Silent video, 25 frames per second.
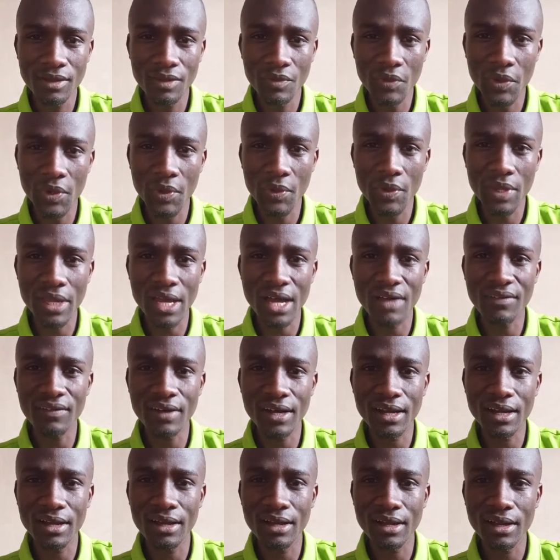where we have
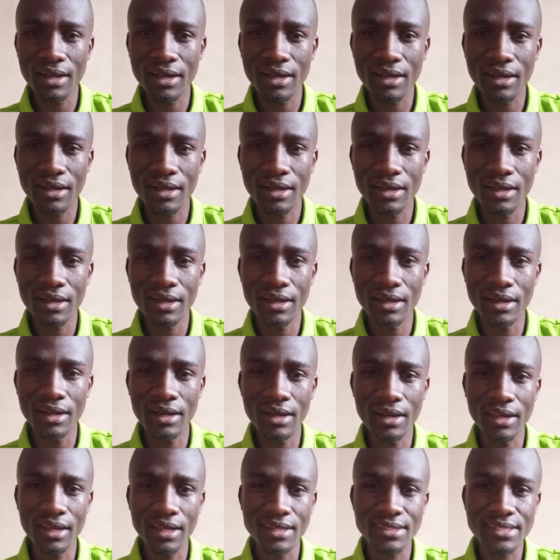
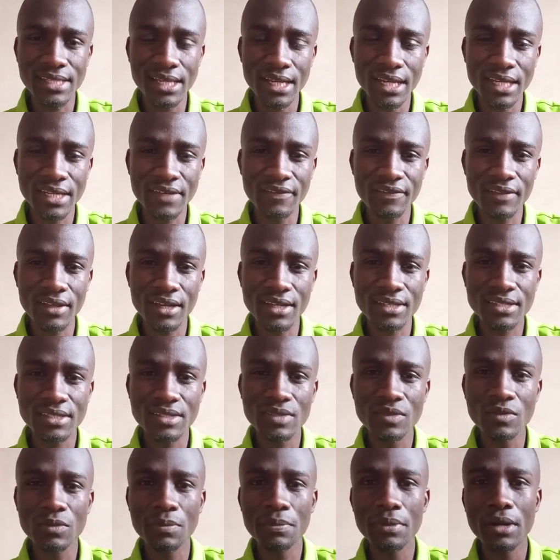an executive that is
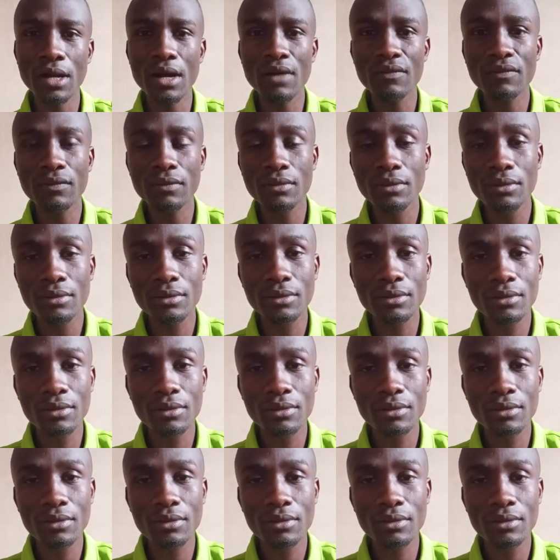so powerful.